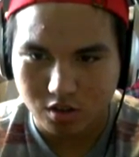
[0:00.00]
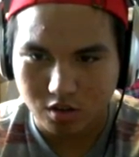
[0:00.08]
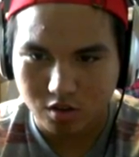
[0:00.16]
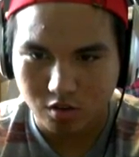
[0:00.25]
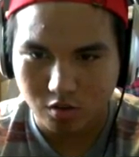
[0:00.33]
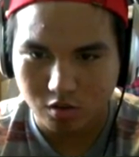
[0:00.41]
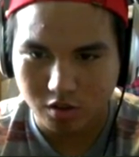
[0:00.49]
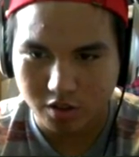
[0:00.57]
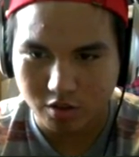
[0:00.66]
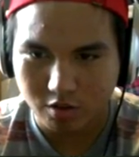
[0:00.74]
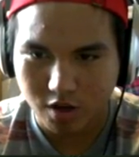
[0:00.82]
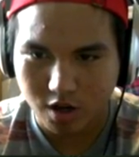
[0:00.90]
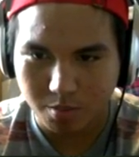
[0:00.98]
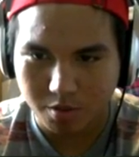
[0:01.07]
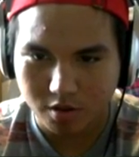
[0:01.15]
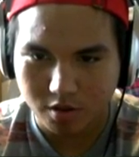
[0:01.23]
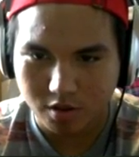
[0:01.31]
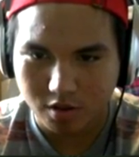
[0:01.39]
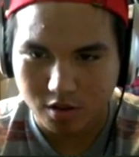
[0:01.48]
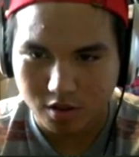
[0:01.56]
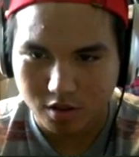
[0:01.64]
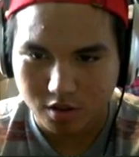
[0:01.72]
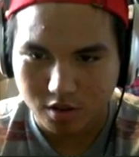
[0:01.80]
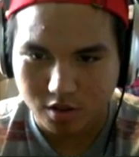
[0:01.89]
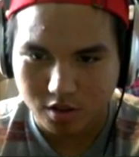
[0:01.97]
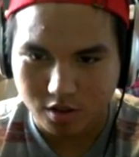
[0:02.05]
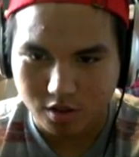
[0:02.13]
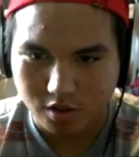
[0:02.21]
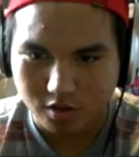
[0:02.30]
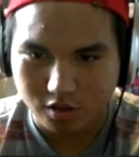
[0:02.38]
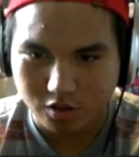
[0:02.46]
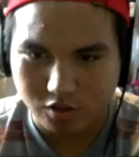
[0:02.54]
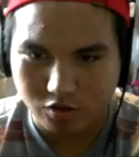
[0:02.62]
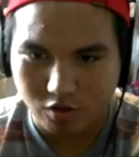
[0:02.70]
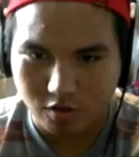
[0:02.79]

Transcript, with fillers: Holy crap. That was a stroke